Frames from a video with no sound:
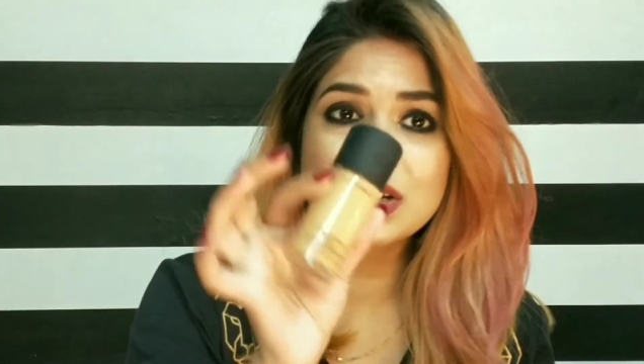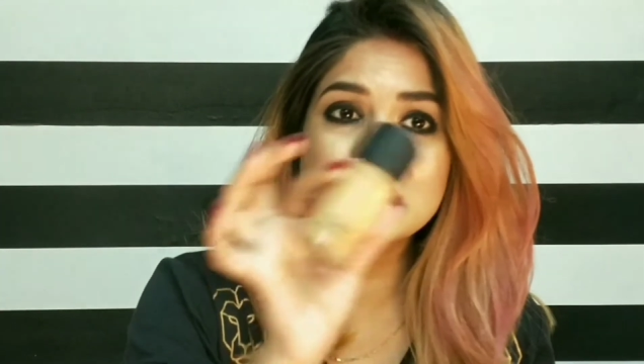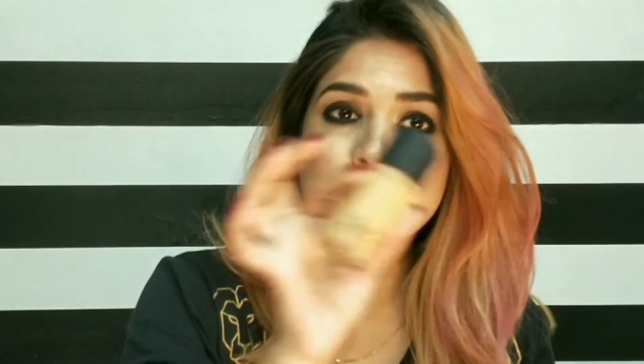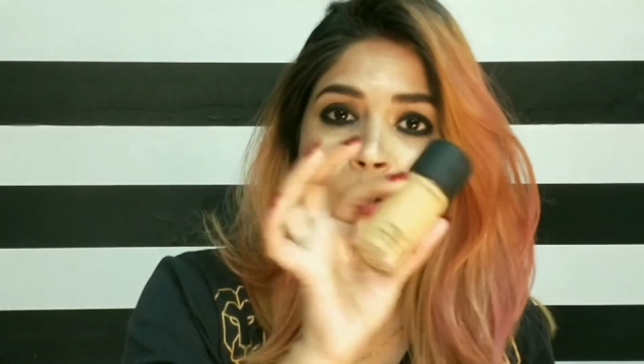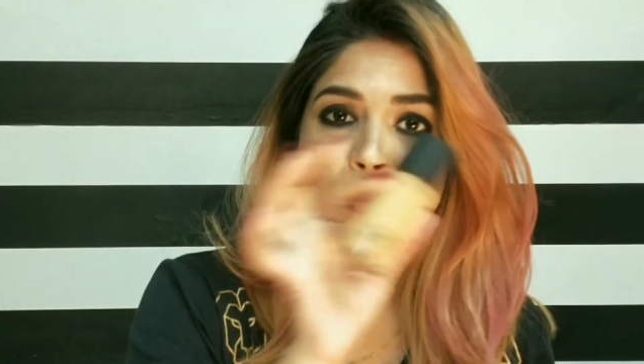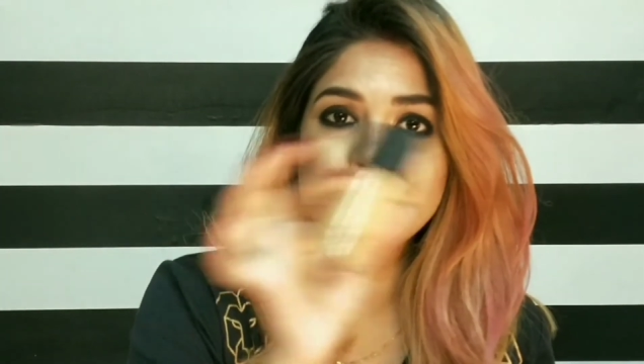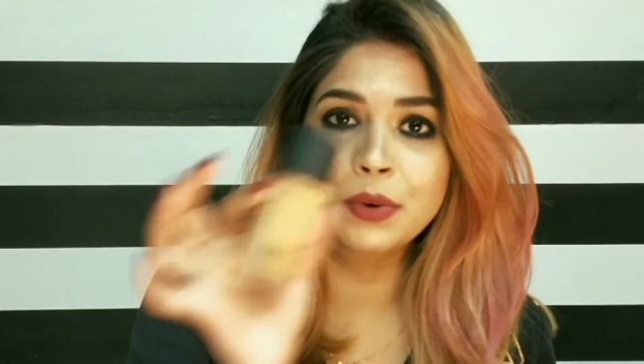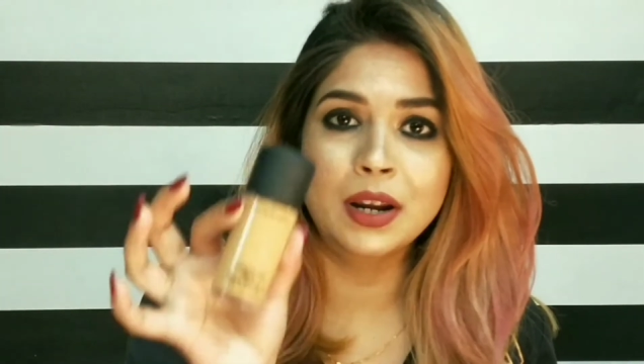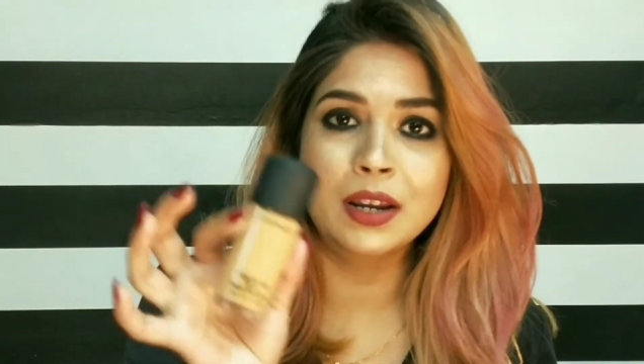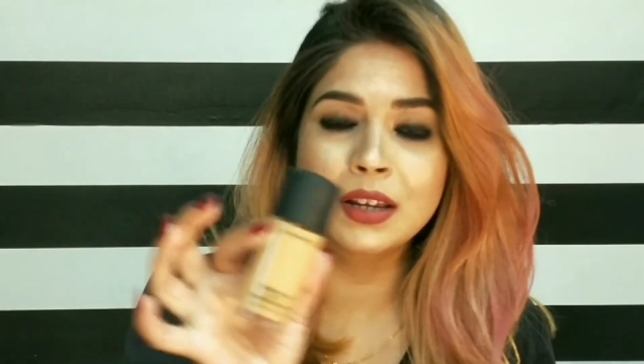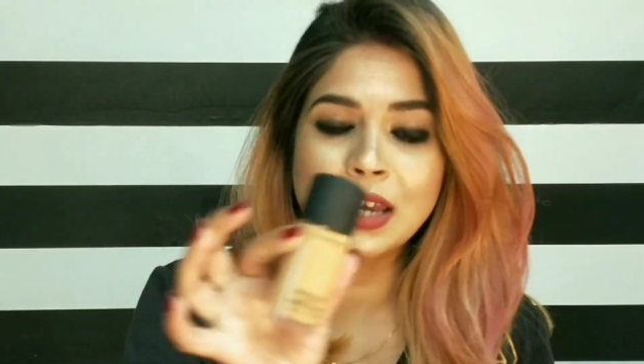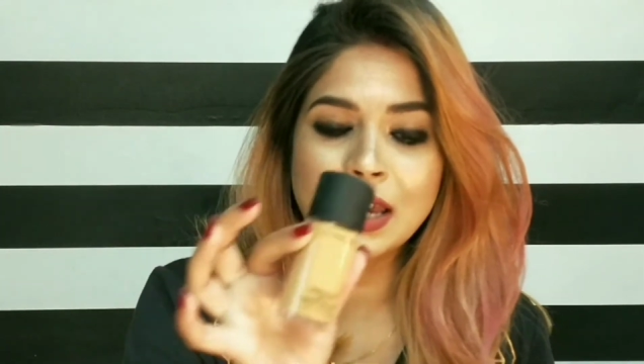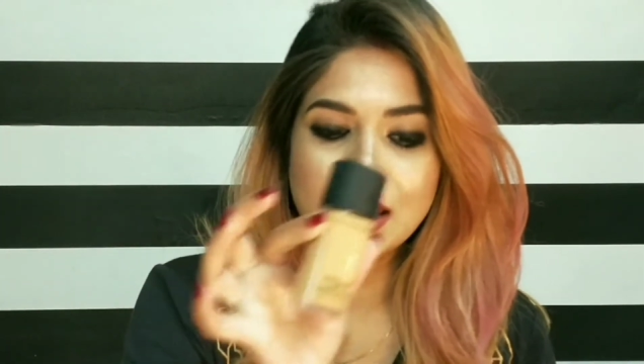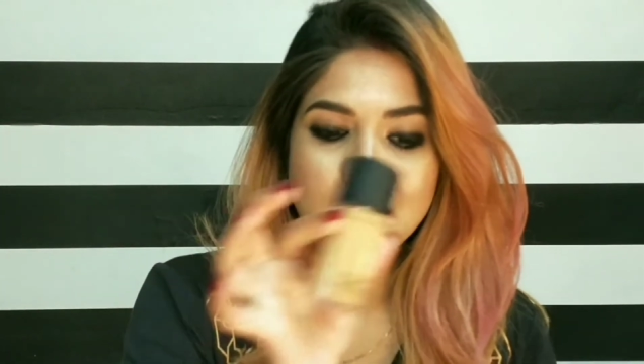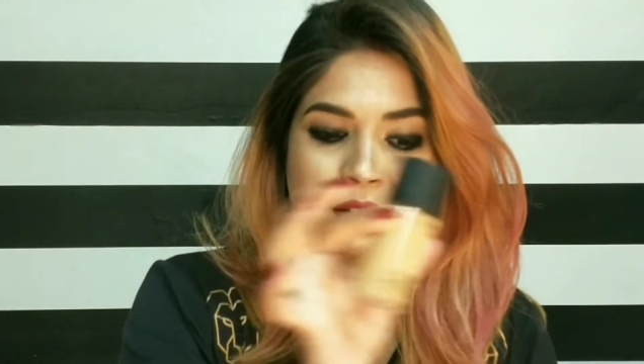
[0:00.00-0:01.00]
it's gonna
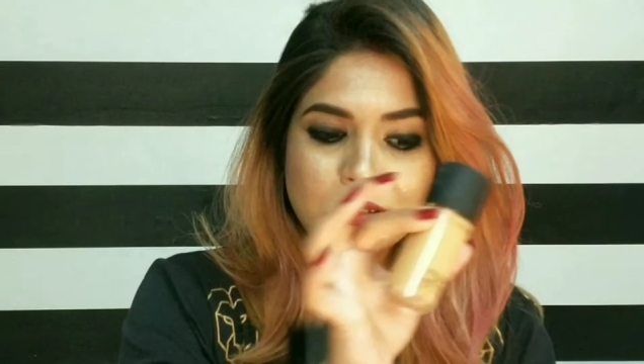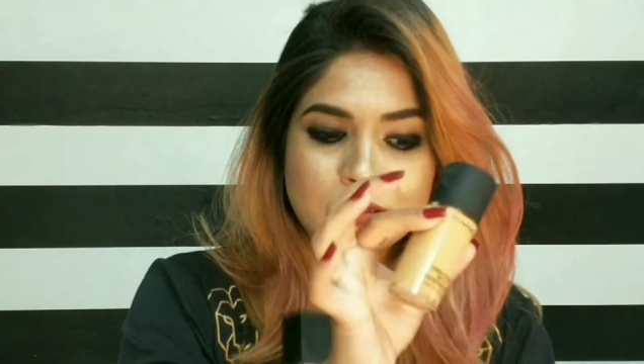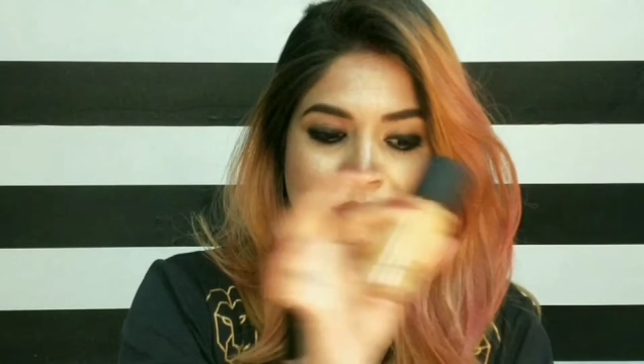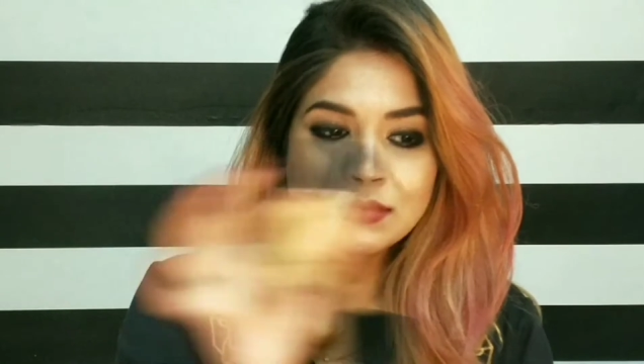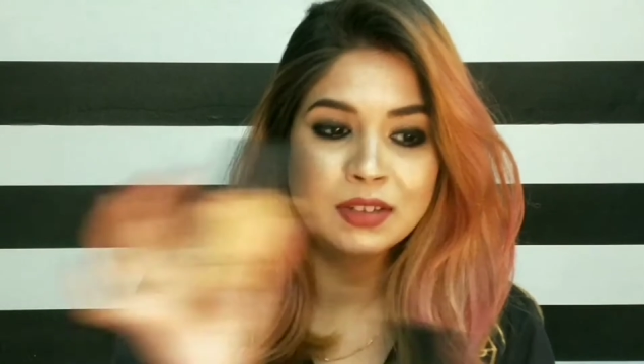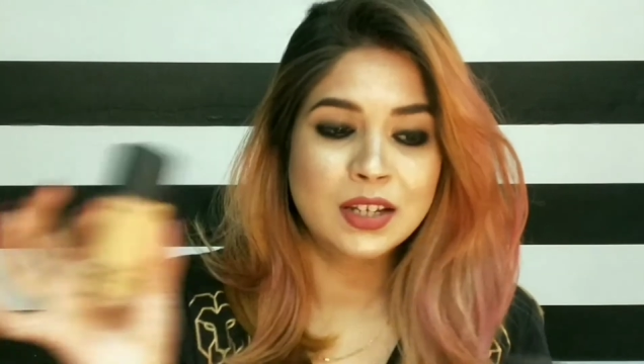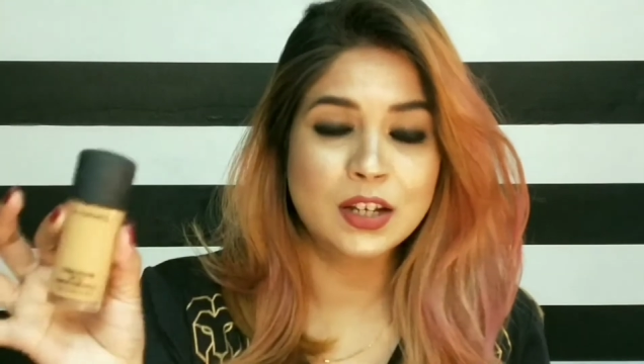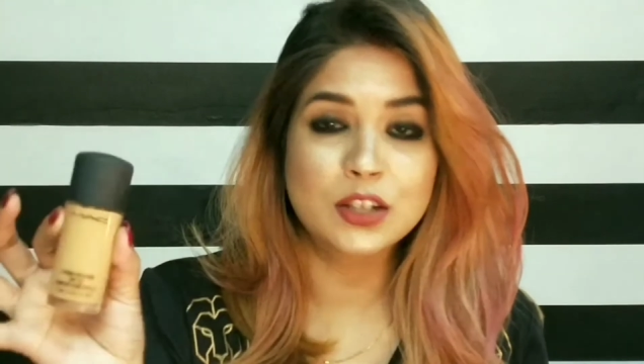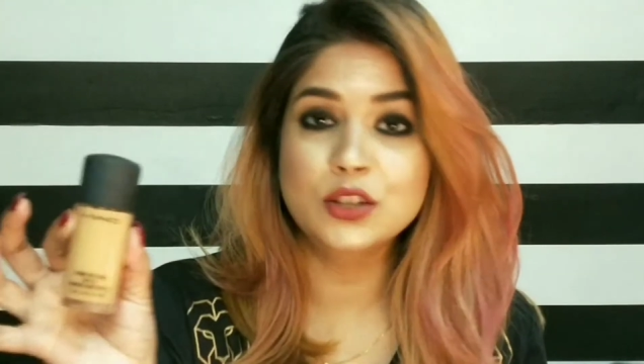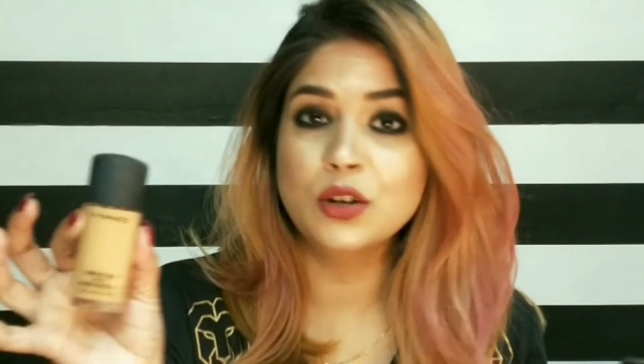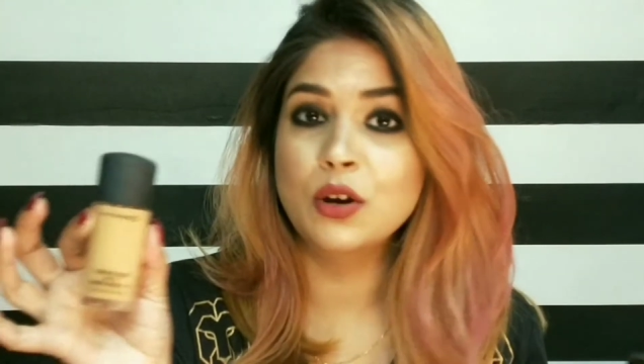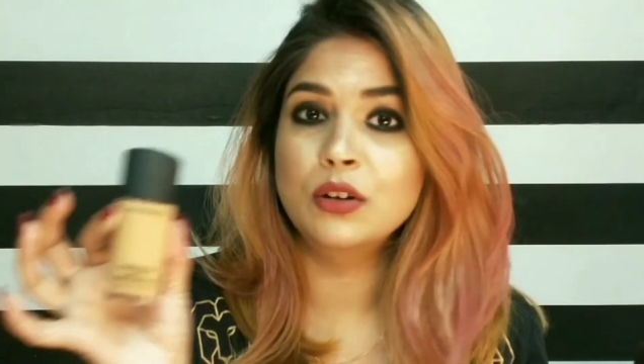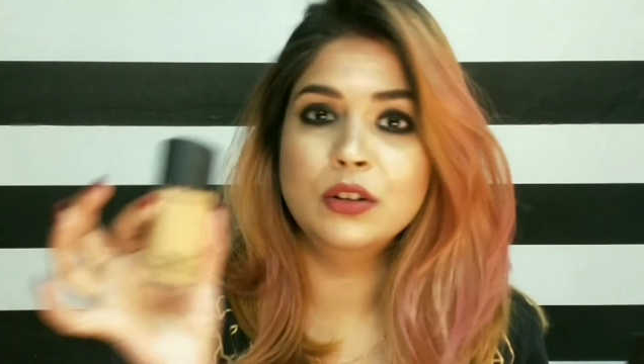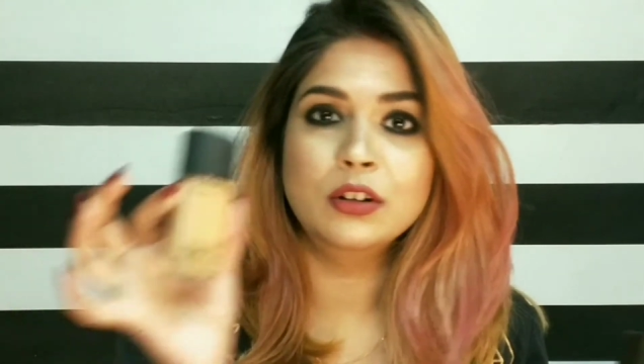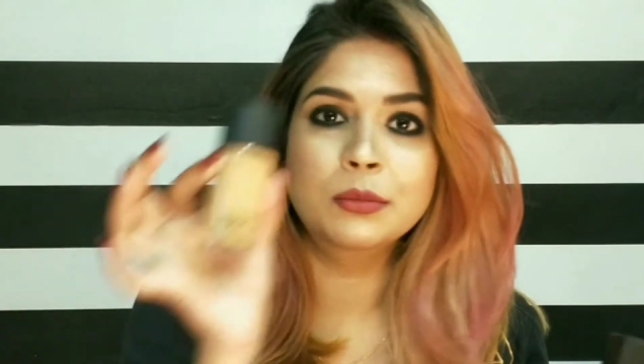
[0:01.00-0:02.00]
break and it's
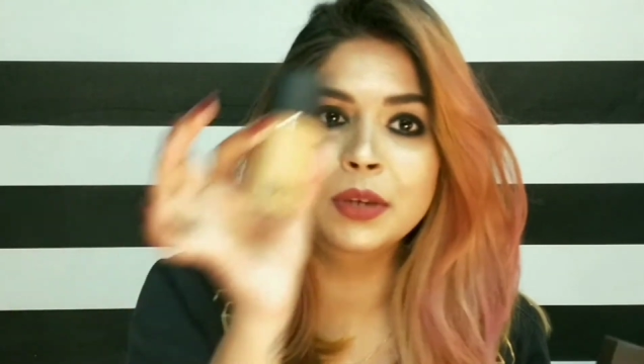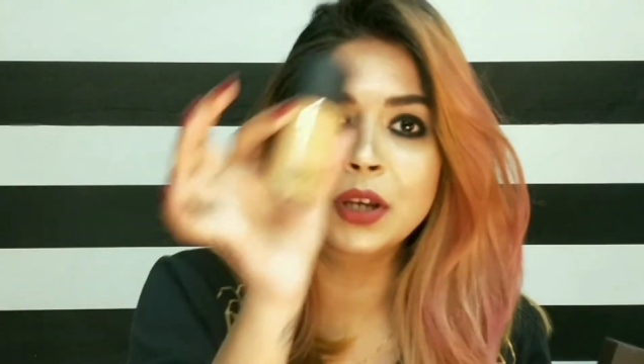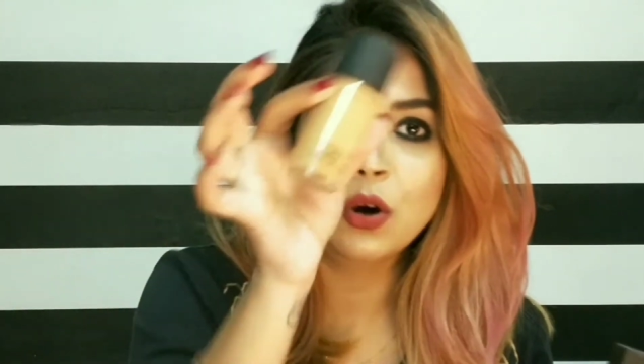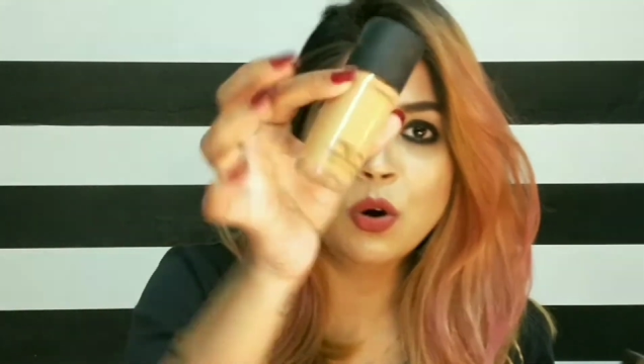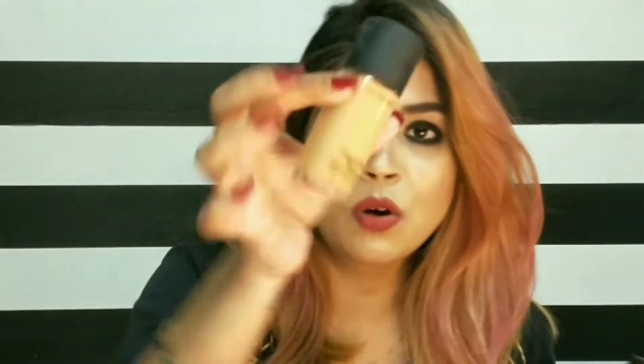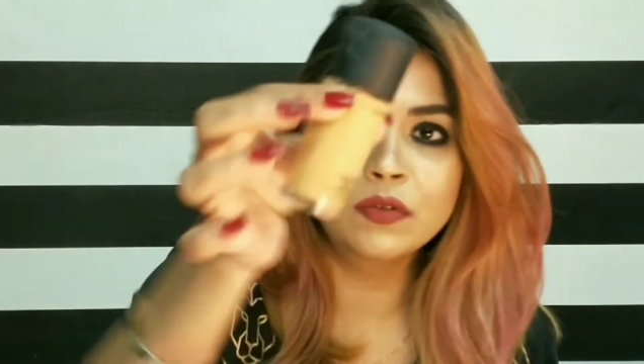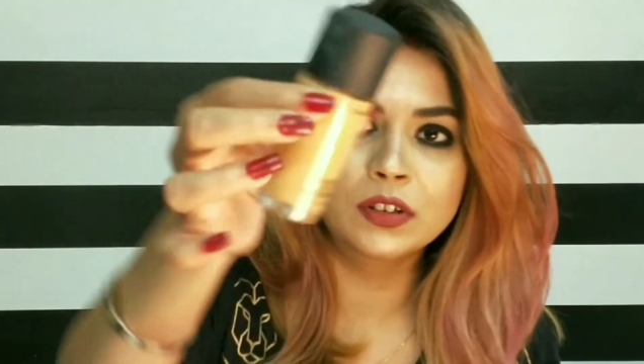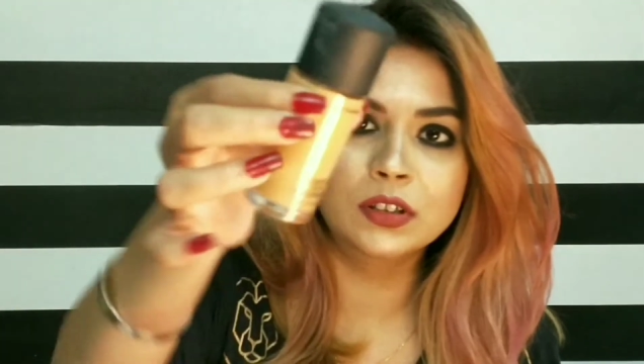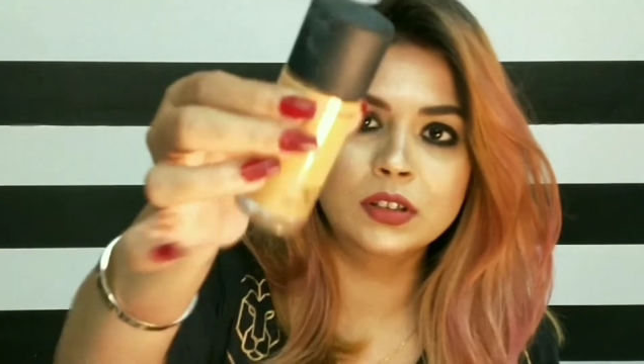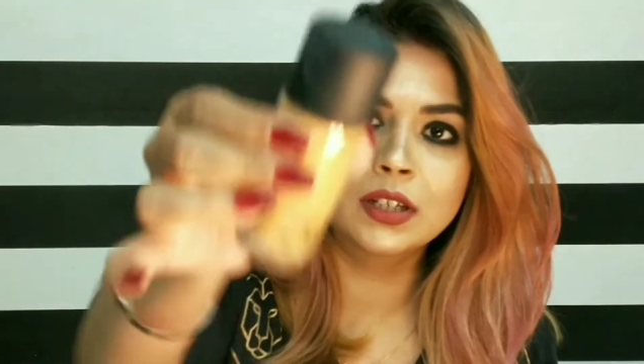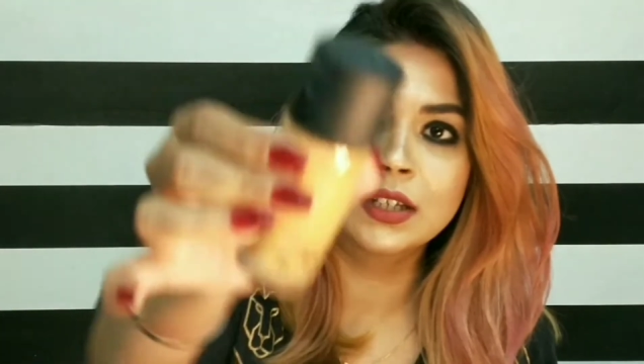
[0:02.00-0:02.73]
all gonna be over.